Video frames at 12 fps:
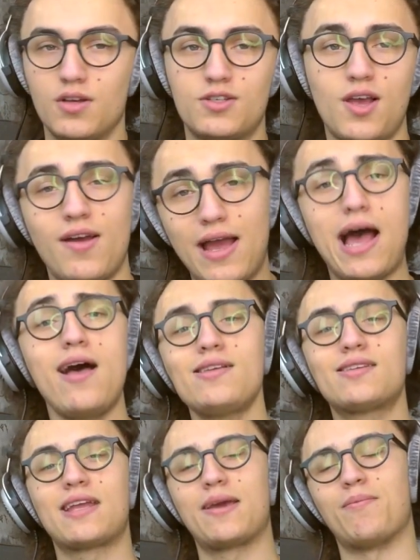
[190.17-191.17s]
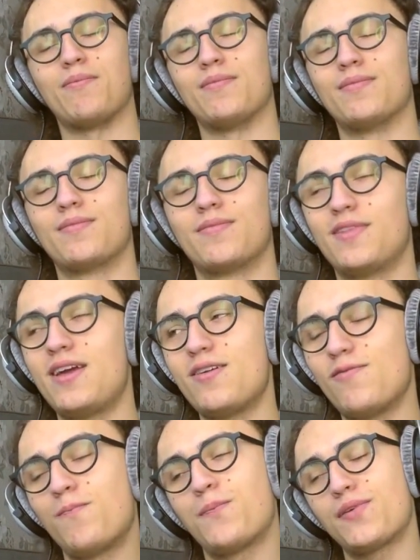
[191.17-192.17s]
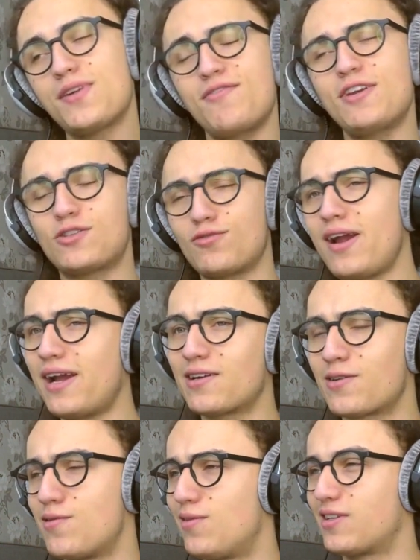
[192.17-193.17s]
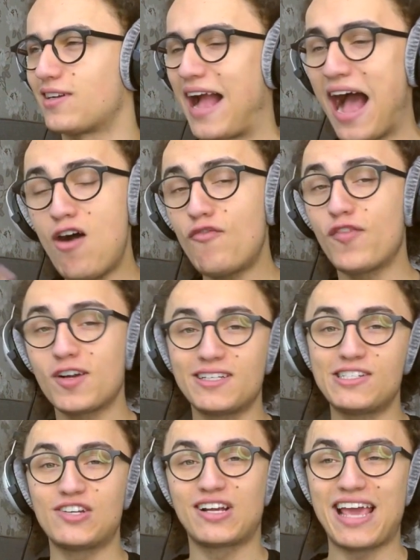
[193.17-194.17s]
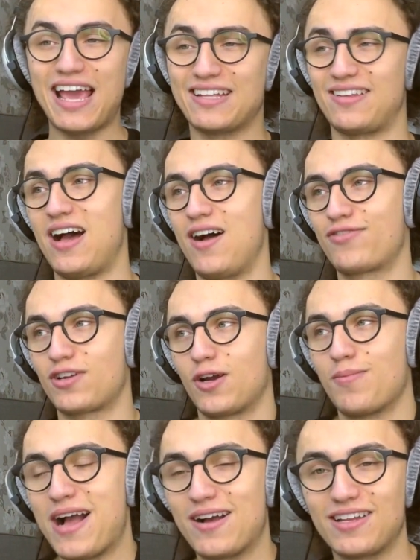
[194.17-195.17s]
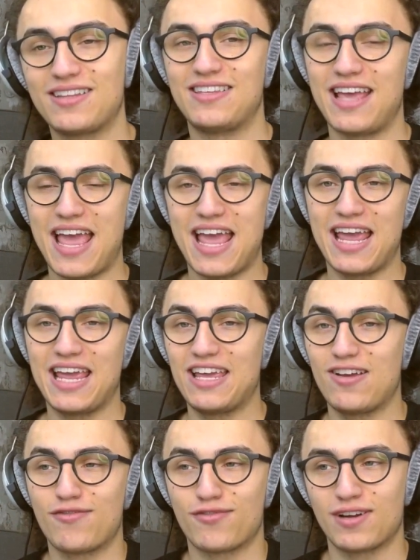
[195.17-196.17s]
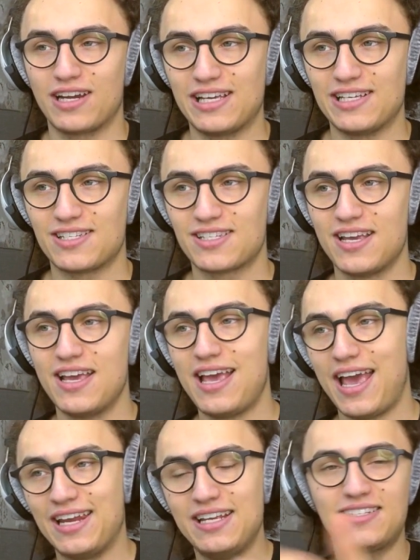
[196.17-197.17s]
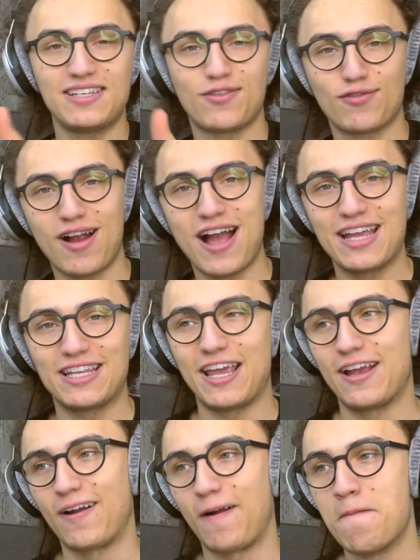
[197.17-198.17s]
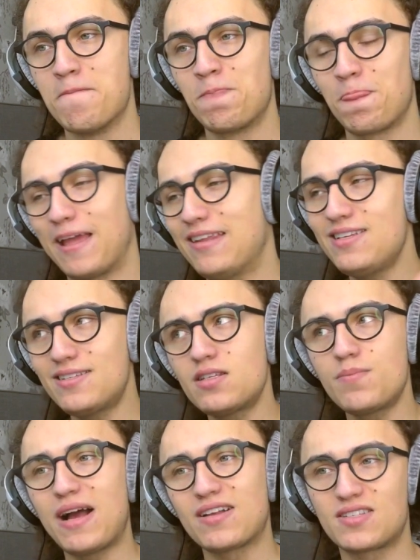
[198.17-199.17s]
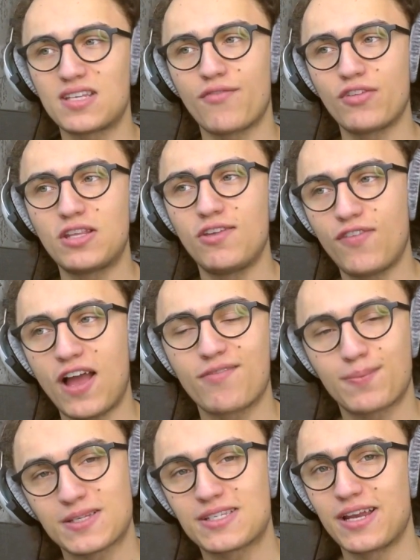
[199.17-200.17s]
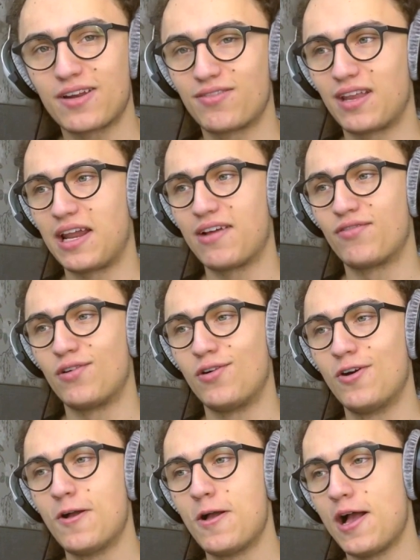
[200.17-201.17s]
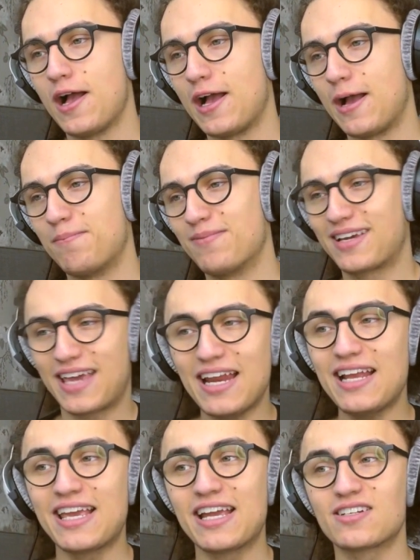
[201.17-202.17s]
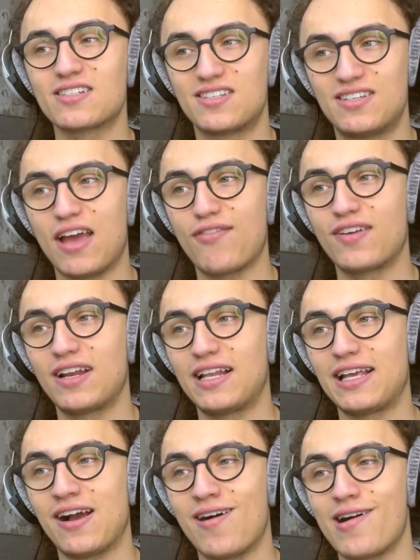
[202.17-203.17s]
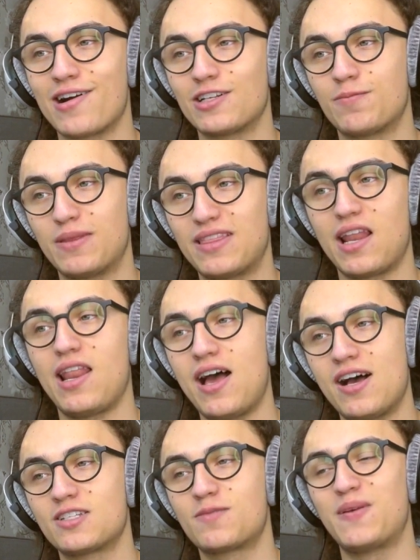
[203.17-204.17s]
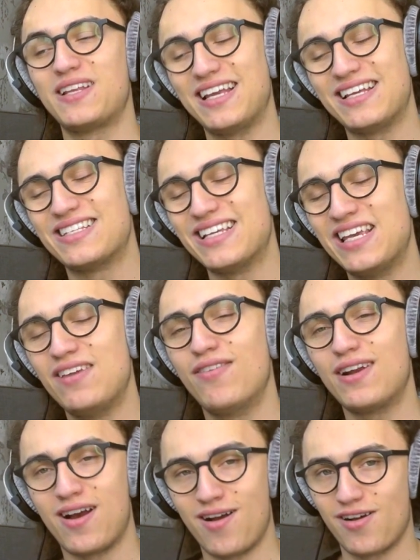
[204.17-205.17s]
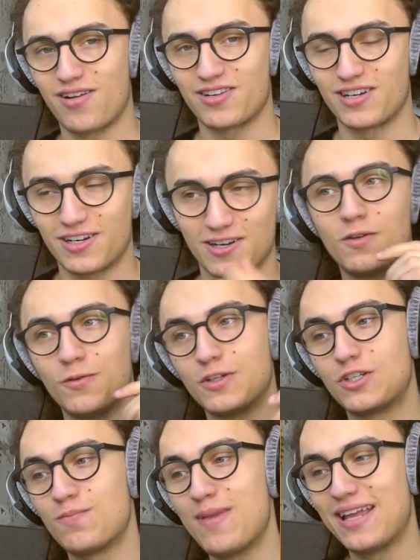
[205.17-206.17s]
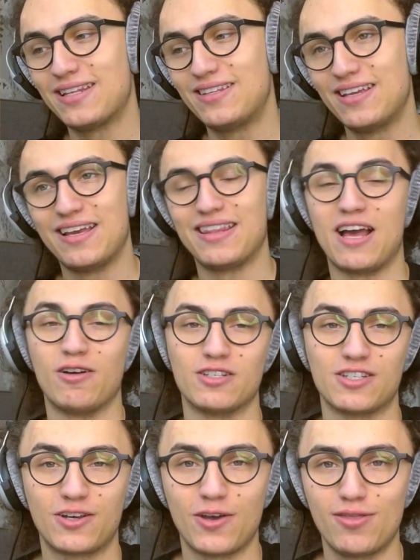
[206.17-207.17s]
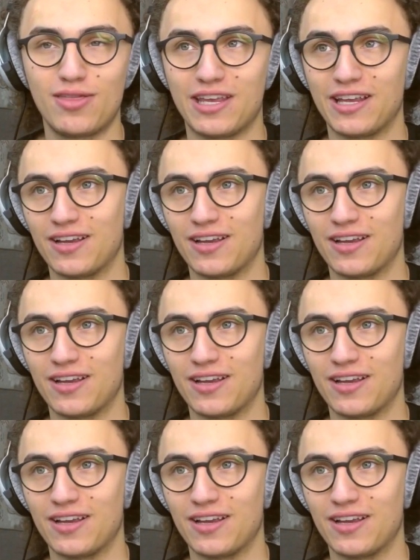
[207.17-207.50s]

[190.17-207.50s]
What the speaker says: So I asked him, the previous record holder, how far did you get after about a day of release? And he said right here. And this is about 75% of the level. Getting here is definitely hard, but the last bit is even harder. Which meant that was a good thing.